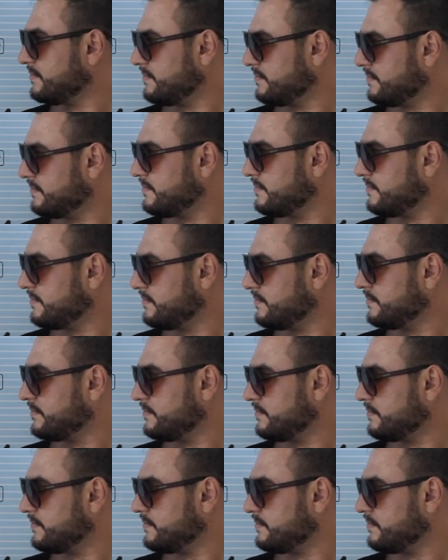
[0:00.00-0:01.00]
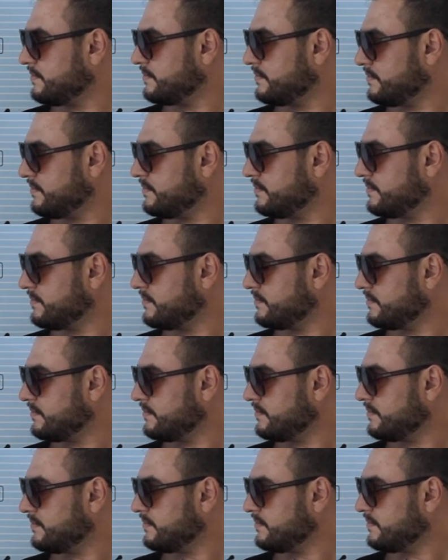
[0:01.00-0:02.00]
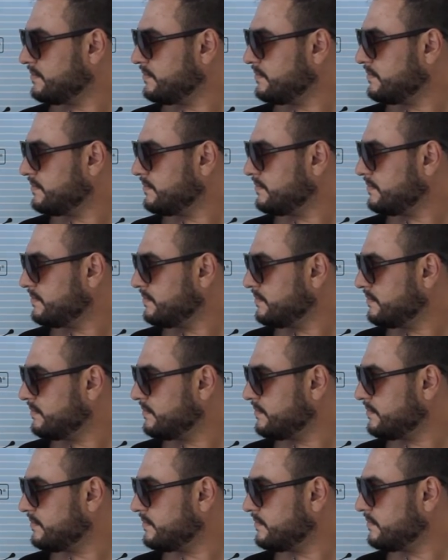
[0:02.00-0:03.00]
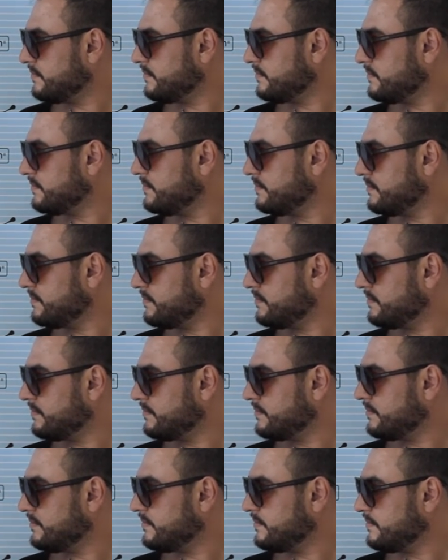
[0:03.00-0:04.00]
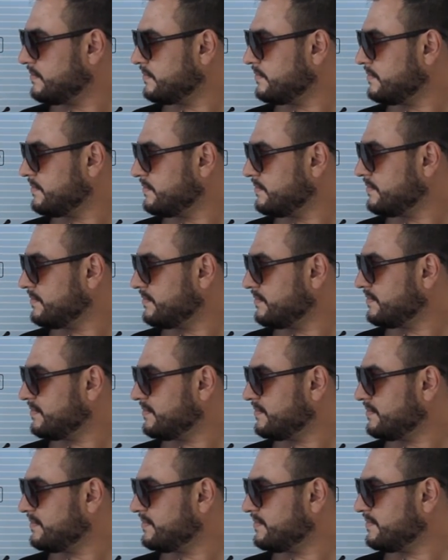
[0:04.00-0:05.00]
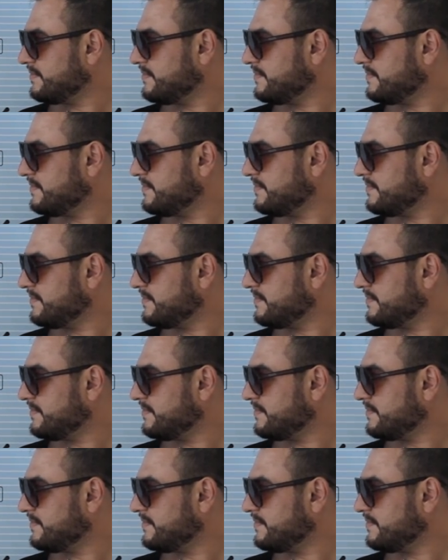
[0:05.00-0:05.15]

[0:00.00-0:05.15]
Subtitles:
No words are spoken by the person on screen.